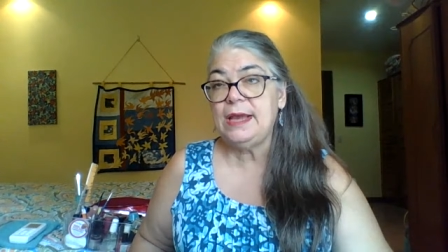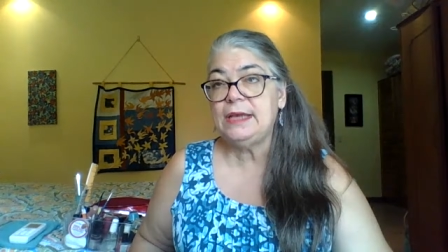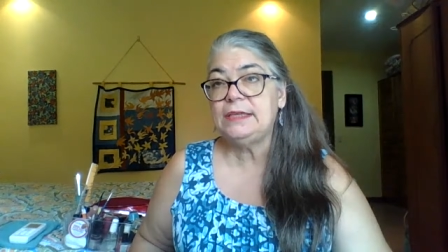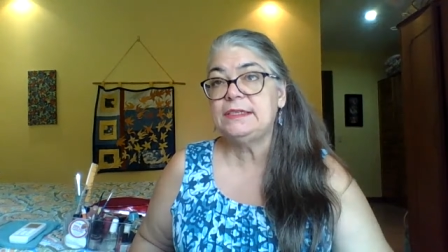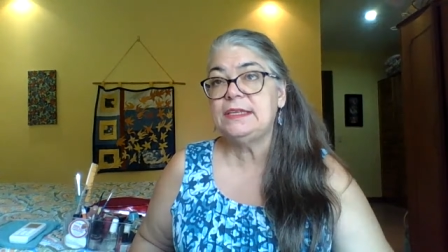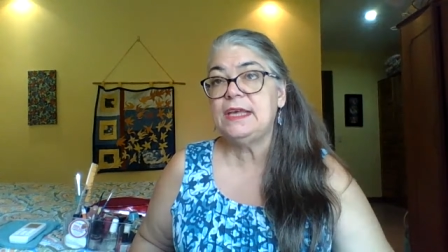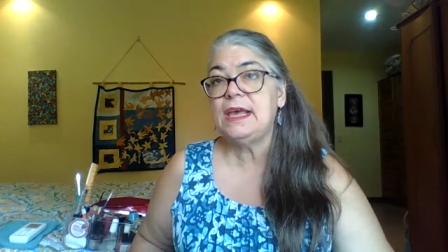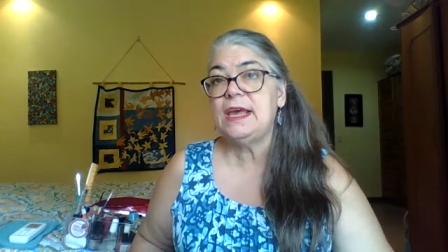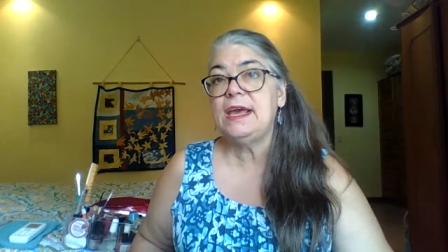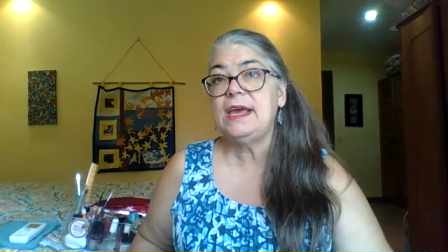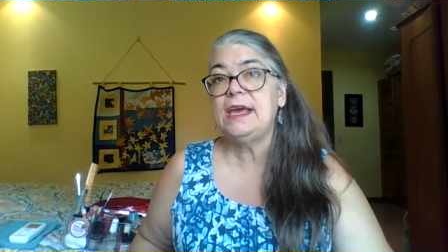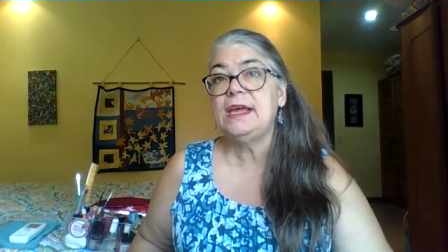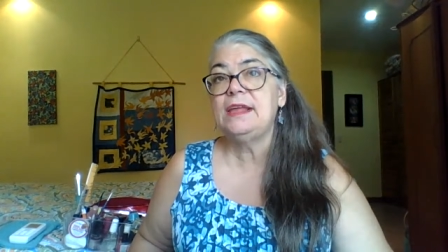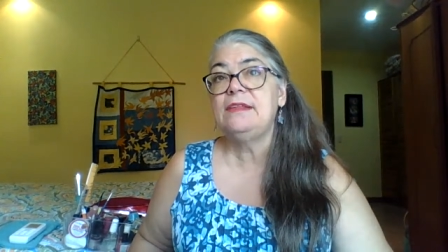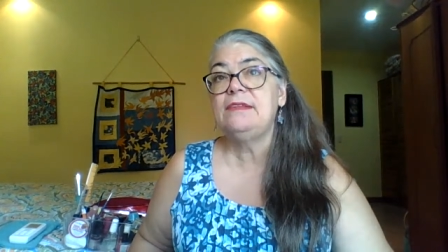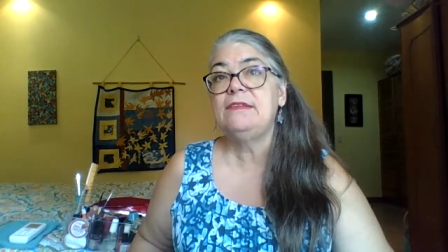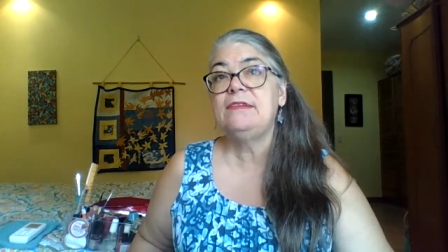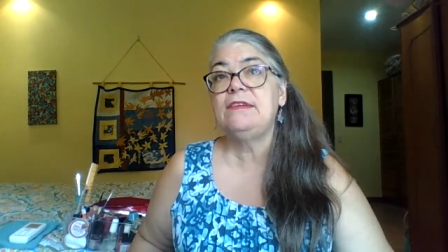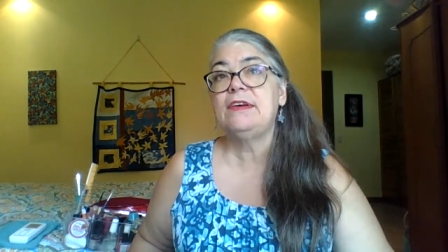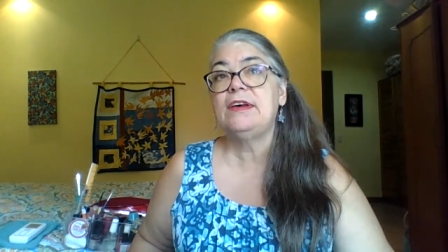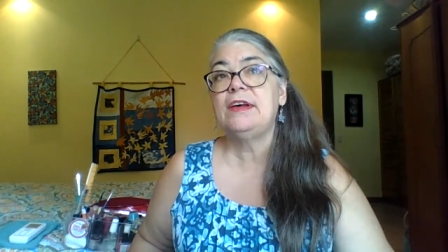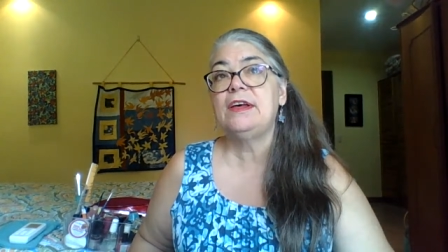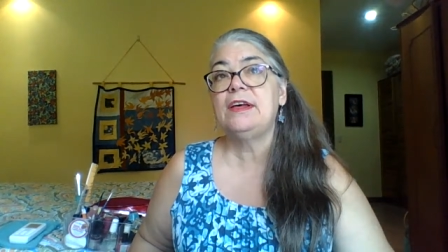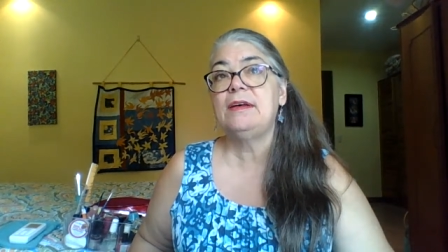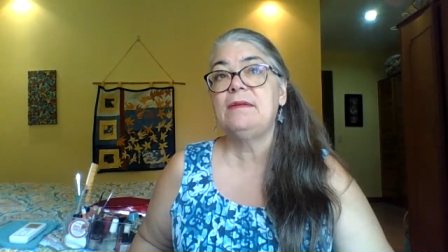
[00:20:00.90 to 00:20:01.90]
weeks,
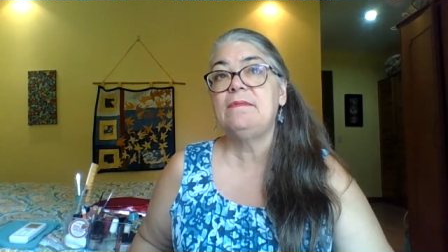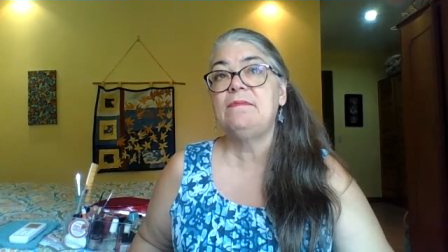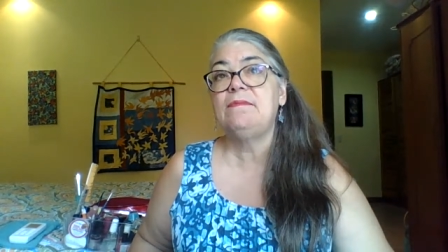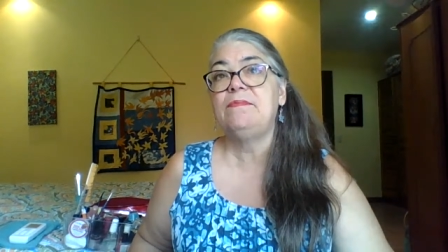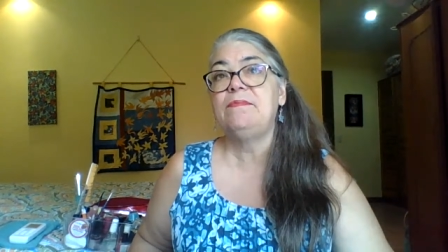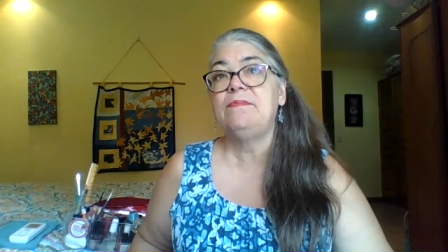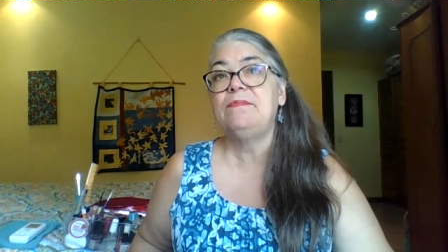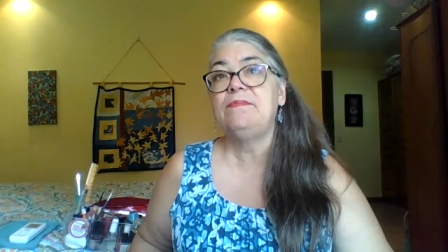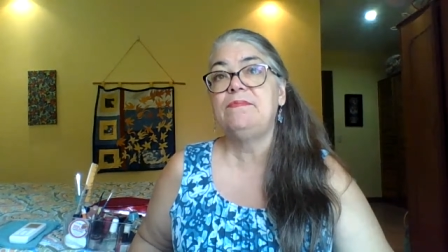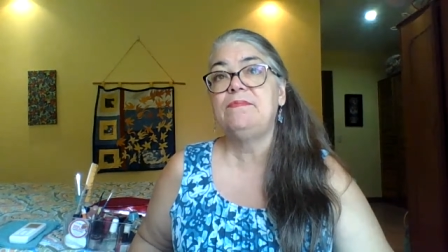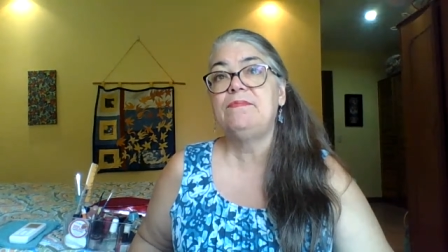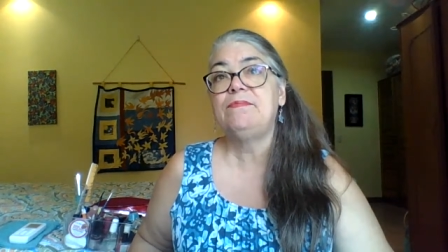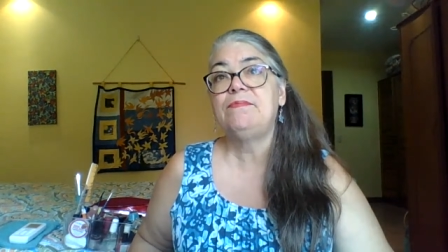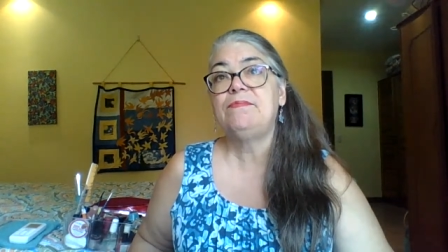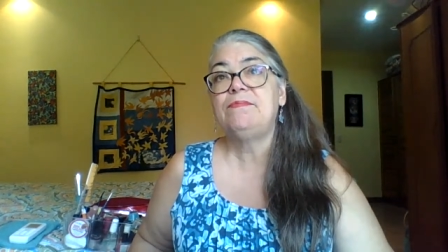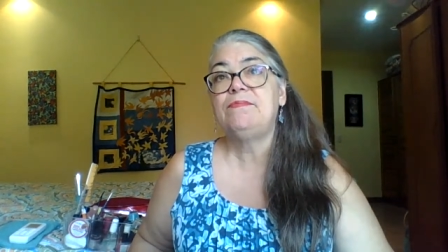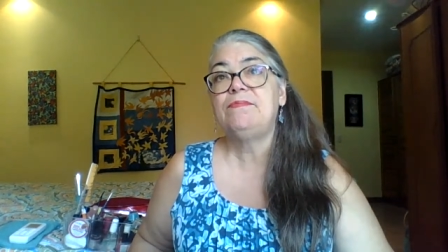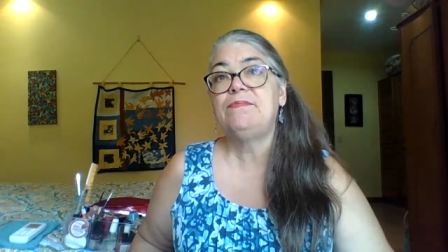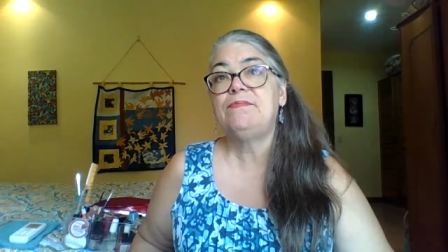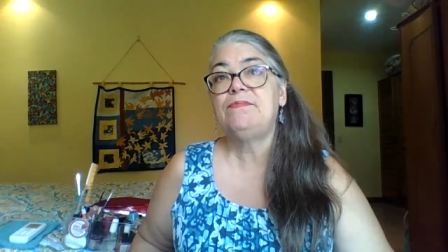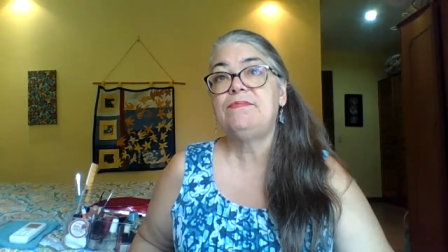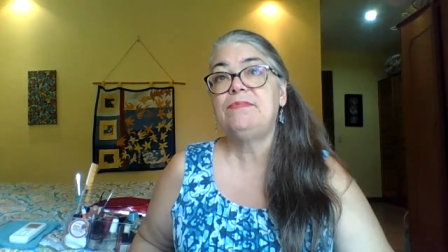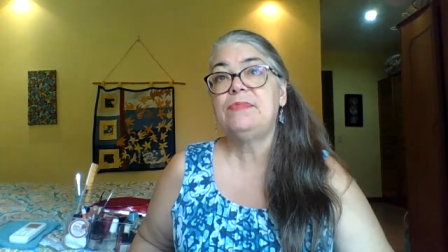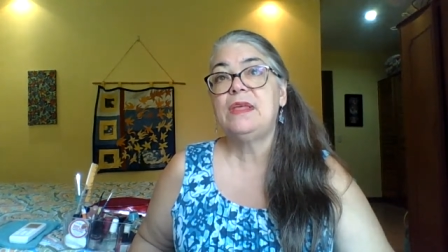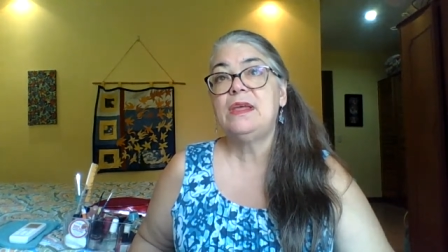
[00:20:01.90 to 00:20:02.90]
and um,
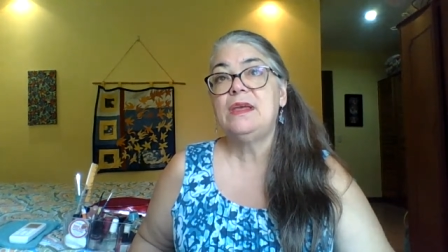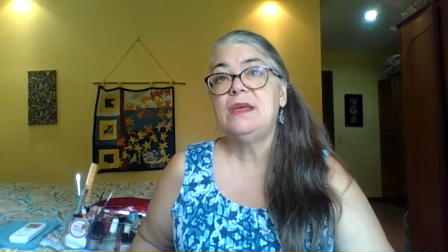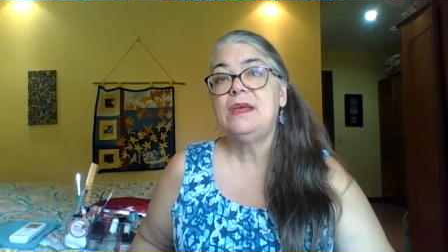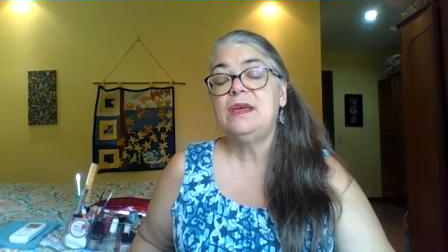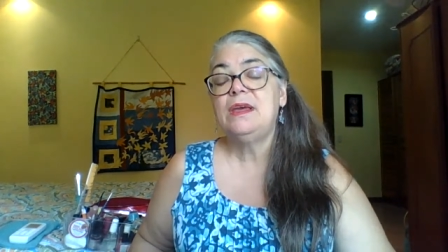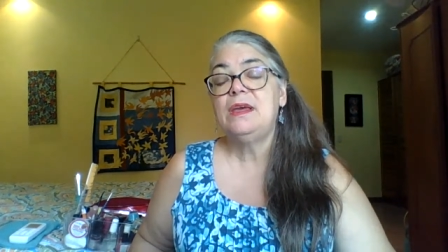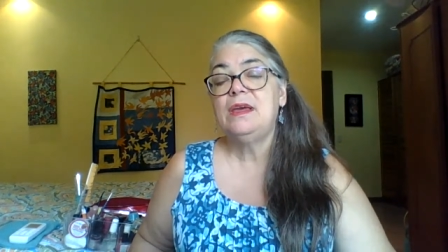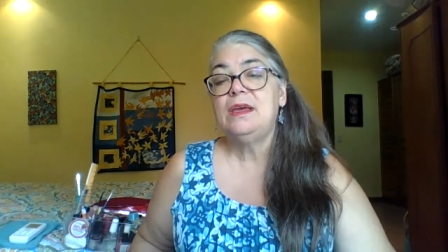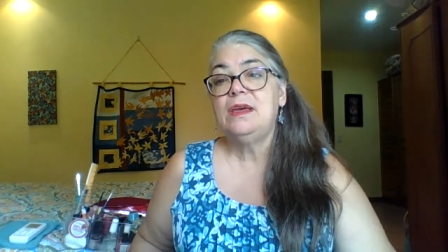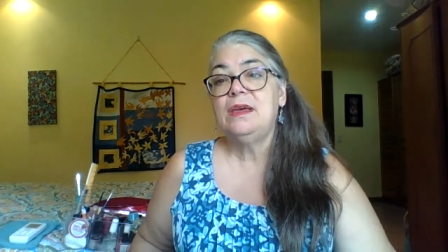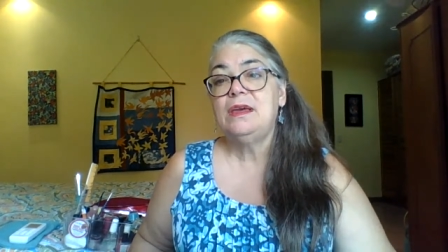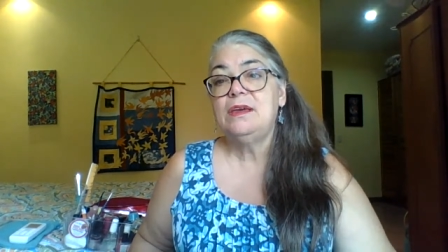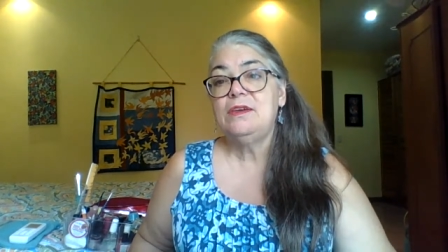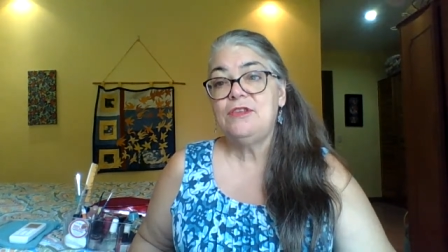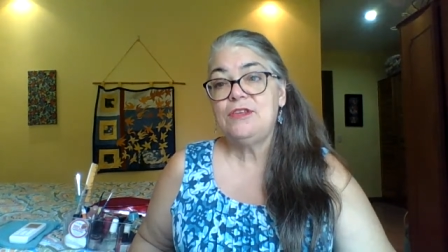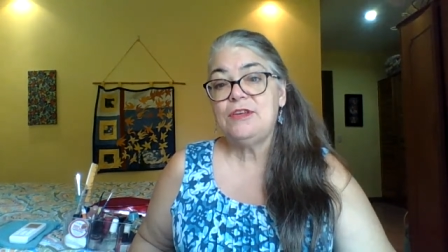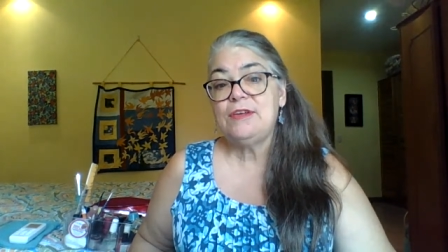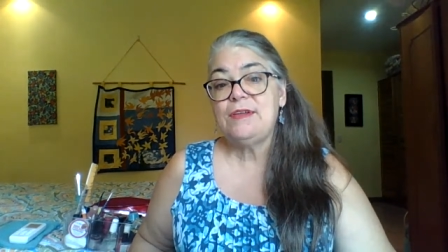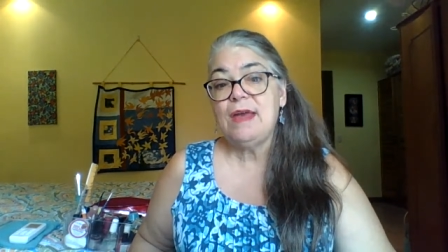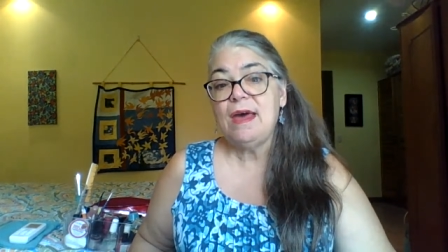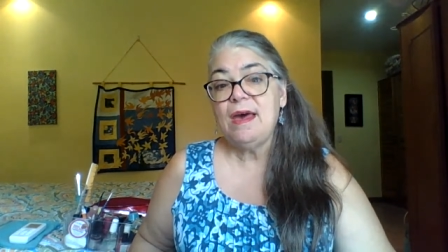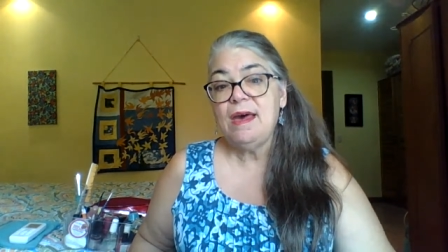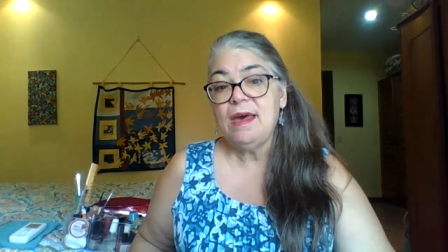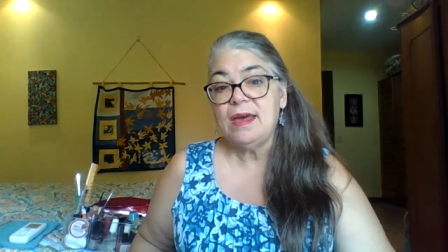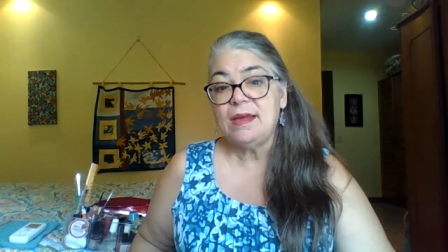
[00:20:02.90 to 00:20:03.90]

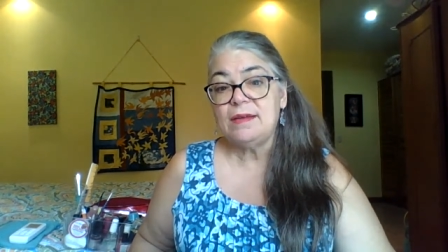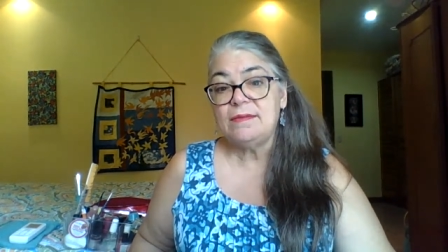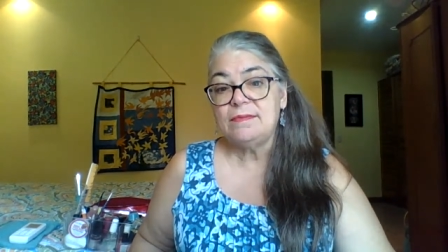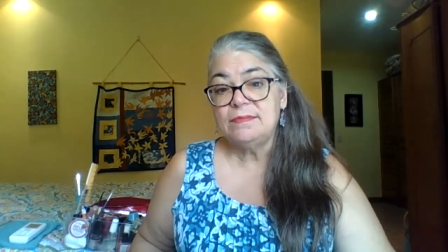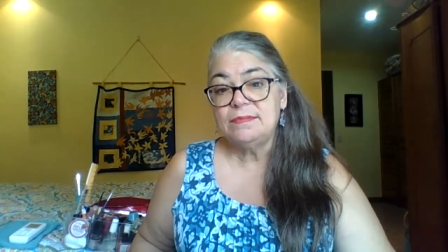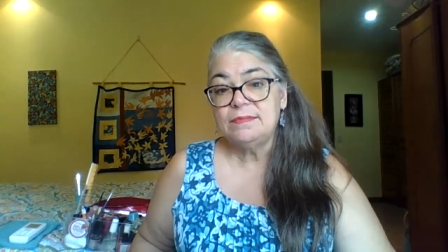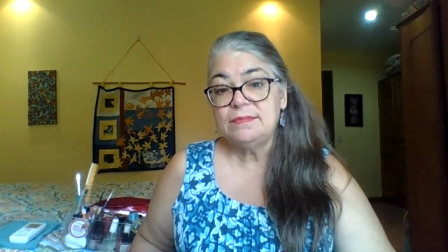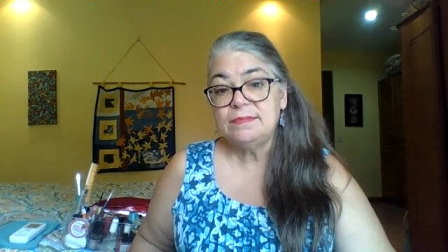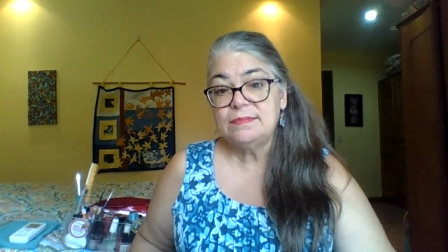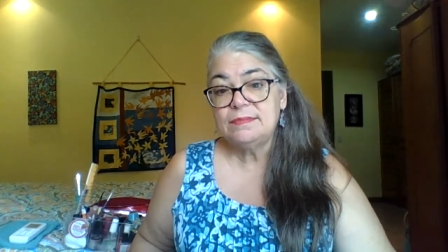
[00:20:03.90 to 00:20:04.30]
she died.